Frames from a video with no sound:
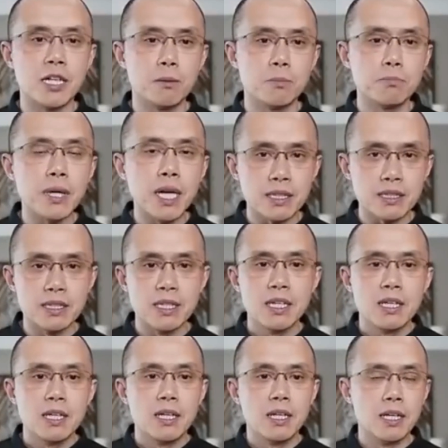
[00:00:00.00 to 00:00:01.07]
But
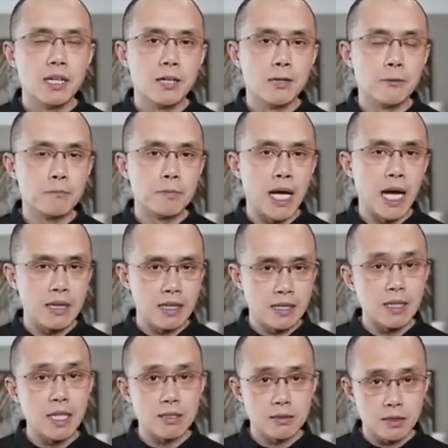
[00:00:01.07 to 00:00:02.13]
I
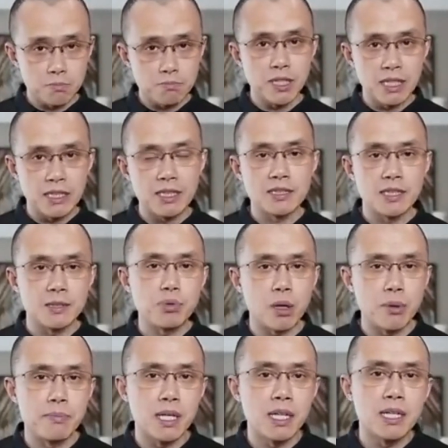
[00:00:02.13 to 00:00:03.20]
think there is a pretty decent
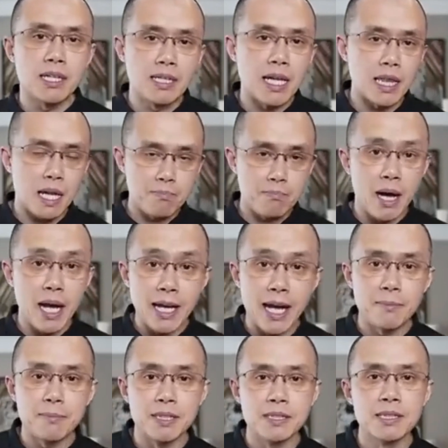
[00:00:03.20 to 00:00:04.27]
probability that might
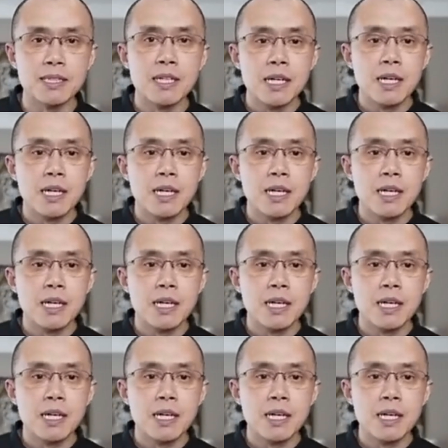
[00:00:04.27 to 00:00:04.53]
happen.